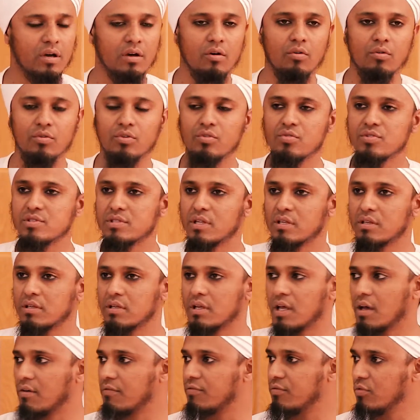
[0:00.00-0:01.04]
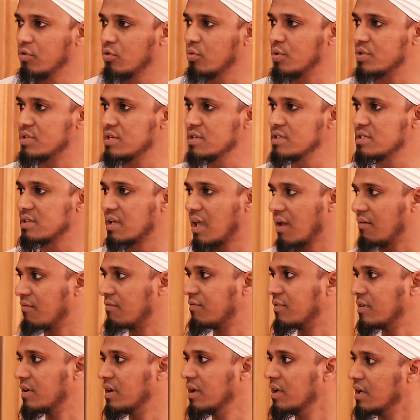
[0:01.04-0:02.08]
or use little kafur, which is
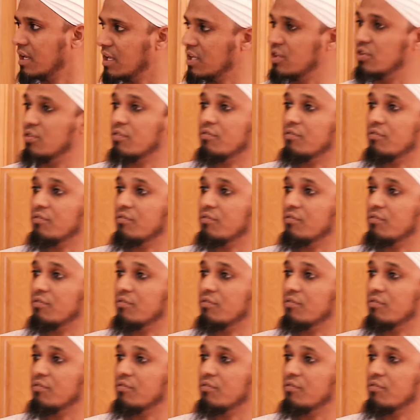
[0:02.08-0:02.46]
camphor, in your